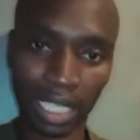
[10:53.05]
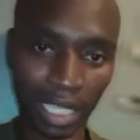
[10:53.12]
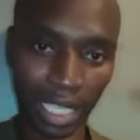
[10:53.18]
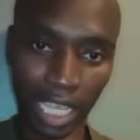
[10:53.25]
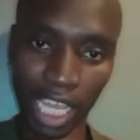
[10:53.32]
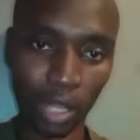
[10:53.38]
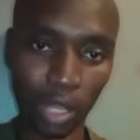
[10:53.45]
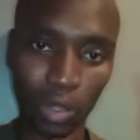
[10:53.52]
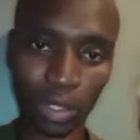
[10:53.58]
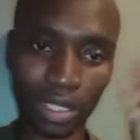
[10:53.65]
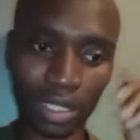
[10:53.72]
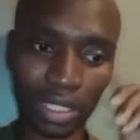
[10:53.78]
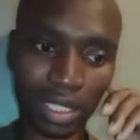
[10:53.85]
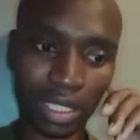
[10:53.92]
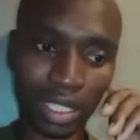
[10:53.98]

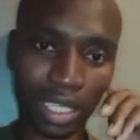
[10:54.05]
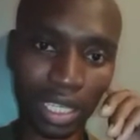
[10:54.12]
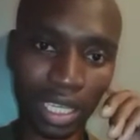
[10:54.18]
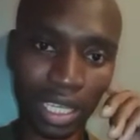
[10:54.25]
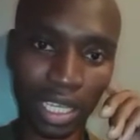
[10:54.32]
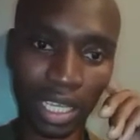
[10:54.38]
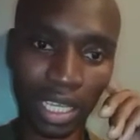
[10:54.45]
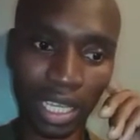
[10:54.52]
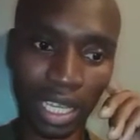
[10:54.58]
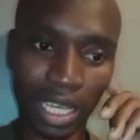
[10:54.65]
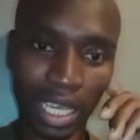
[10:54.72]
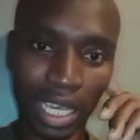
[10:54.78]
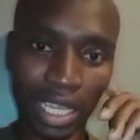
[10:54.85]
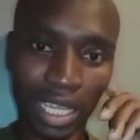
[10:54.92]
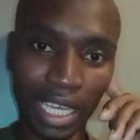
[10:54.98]
chaos,
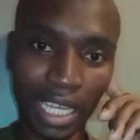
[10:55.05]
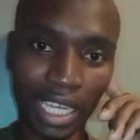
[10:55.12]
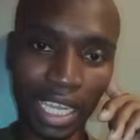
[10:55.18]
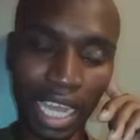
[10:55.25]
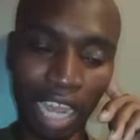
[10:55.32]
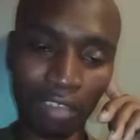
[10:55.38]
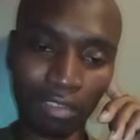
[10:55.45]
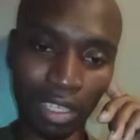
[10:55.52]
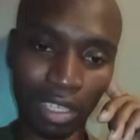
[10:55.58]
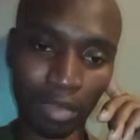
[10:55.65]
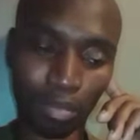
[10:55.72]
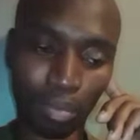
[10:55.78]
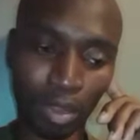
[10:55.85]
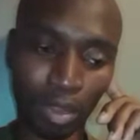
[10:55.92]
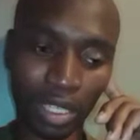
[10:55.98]
and then after the
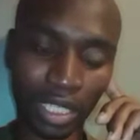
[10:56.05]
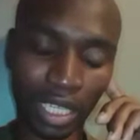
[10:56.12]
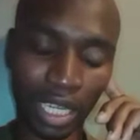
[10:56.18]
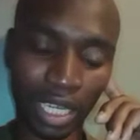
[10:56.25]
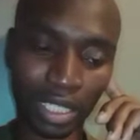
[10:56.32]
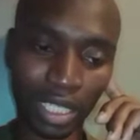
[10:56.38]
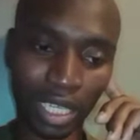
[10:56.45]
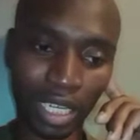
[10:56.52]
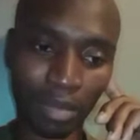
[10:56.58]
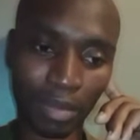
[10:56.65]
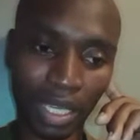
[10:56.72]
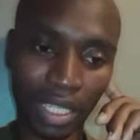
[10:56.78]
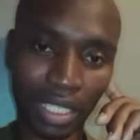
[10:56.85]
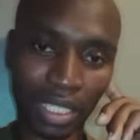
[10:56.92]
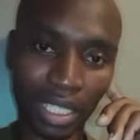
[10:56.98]
political
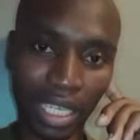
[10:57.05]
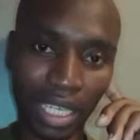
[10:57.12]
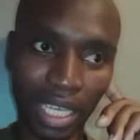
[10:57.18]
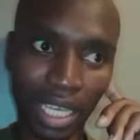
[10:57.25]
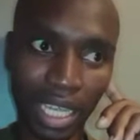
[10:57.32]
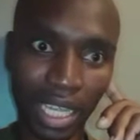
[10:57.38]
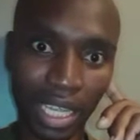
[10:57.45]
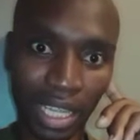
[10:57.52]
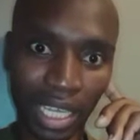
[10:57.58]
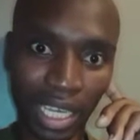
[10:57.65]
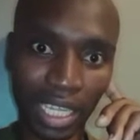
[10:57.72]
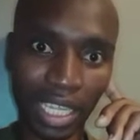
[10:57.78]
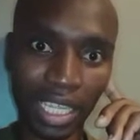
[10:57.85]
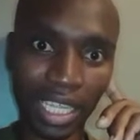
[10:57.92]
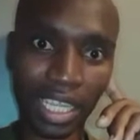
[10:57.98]
settlement,
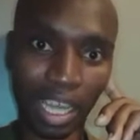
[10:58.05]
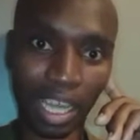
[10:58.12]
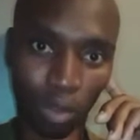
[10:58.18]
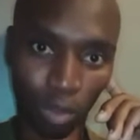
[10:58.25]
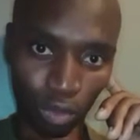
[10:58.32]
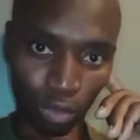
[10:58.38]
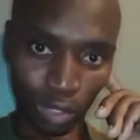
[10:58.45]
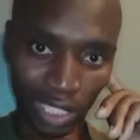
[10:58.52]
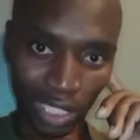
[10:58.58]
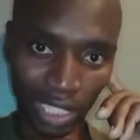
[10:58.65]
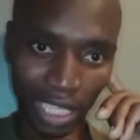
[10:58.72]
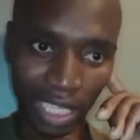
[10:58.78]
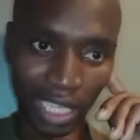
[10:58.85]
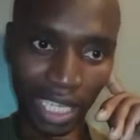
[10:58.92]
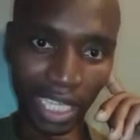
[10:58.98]
then they are going to
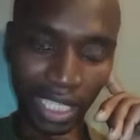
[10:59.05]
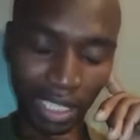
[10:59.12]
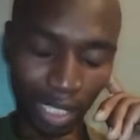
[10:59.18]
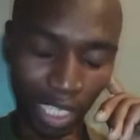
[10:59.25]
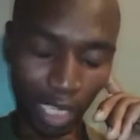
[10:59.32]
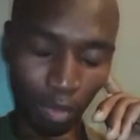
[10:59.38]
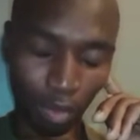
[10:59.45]
sell and take